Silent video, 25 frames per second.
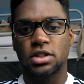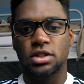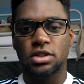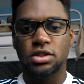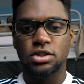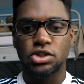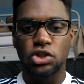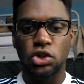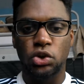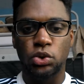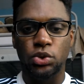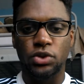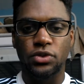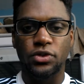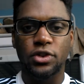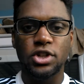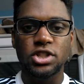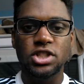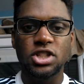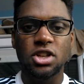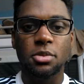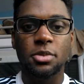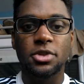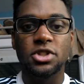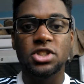So the
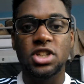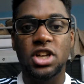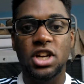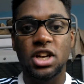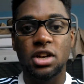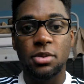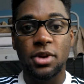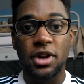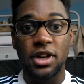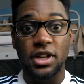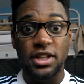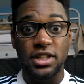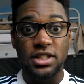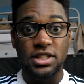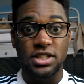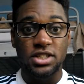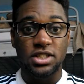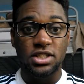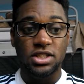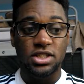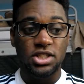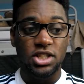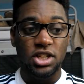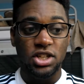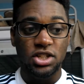first game I'm going to talk about
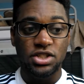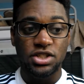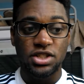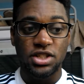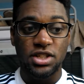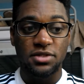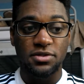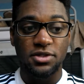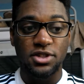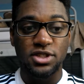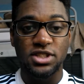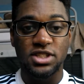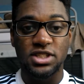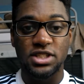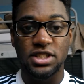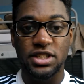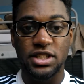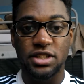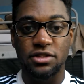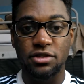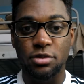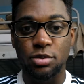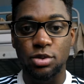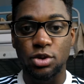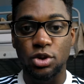is Chelsea versus
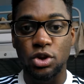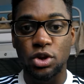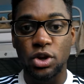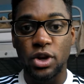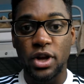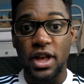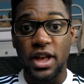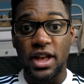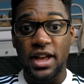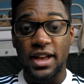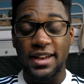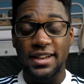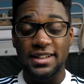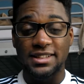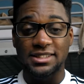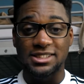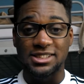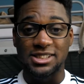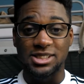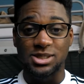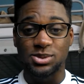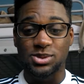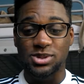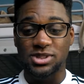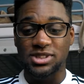Liverpool, and
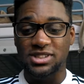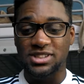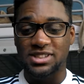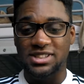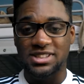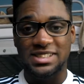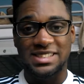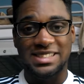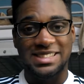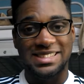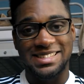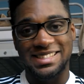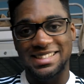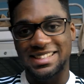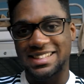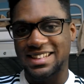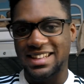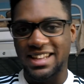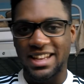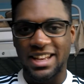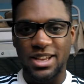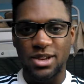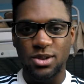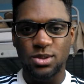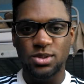it
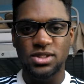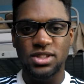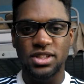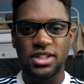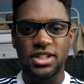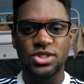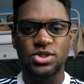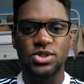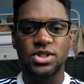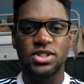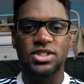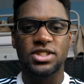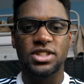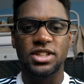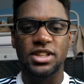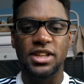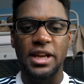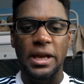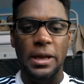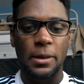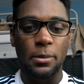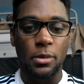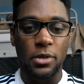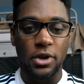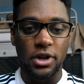was an interesting
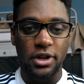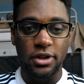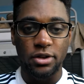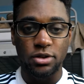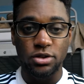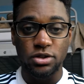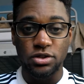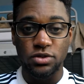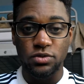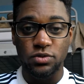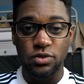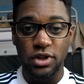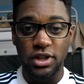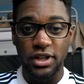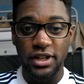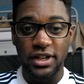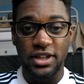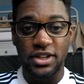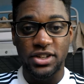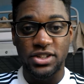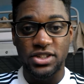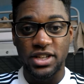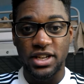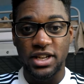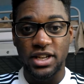game. It was really
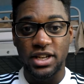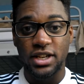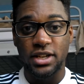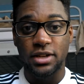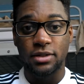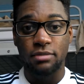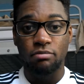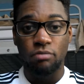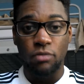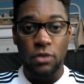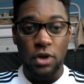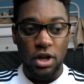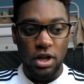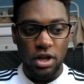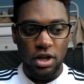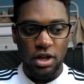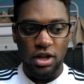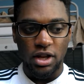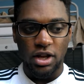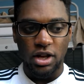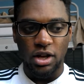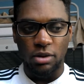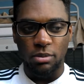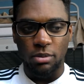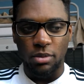entertaining.
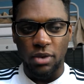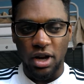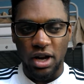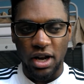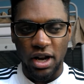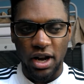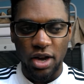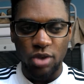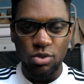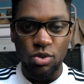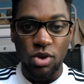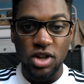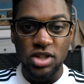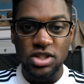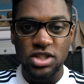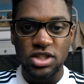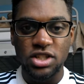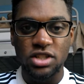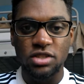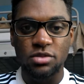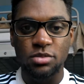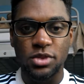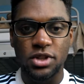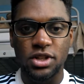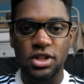I watched
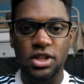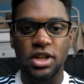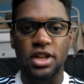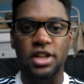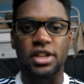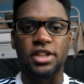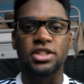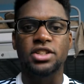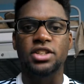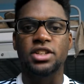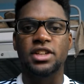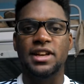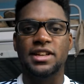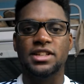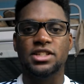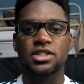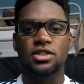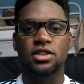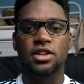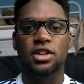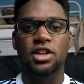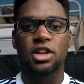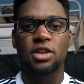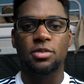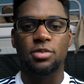them in the
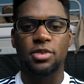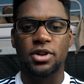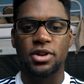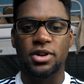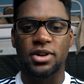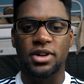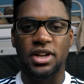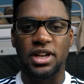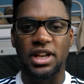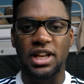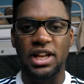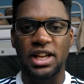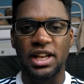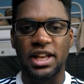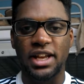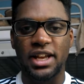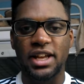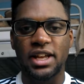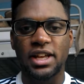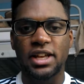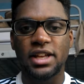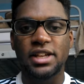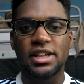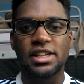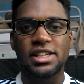International Cup here in LA,
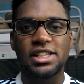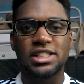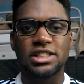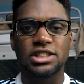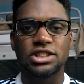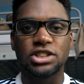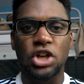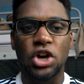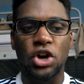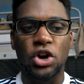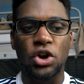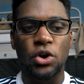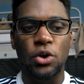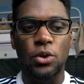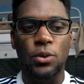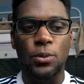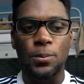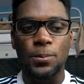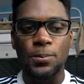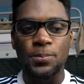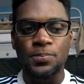so